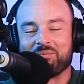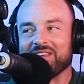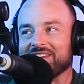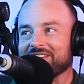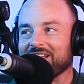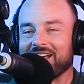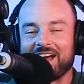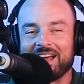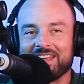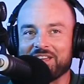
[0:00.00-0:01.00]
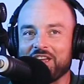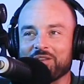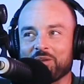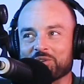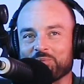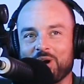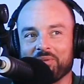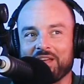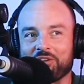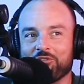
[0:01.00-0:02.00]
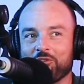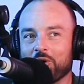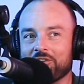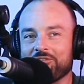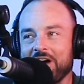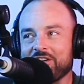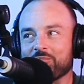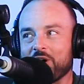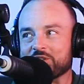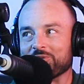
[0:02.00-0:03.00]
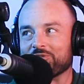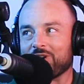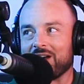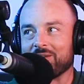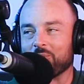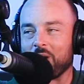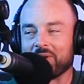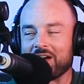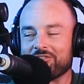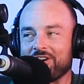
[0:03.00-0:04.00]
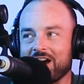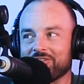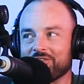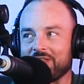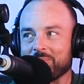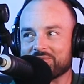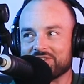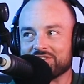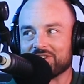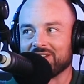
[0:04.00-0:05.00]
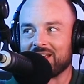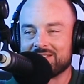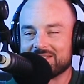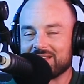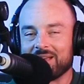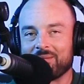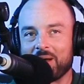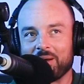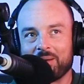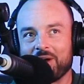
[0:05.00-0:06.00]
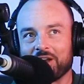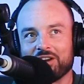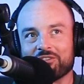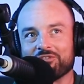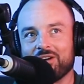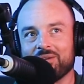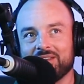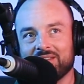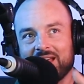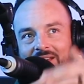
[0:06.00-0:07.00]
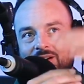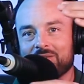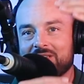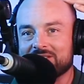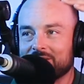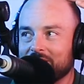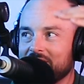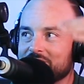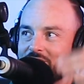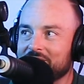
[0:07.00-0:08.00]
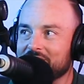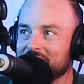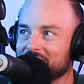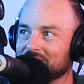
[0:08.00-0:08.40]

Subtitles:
mean, it was probably like 4 or 5 months before I probably got fired from that position. I'm not good at following all these little things you have to do.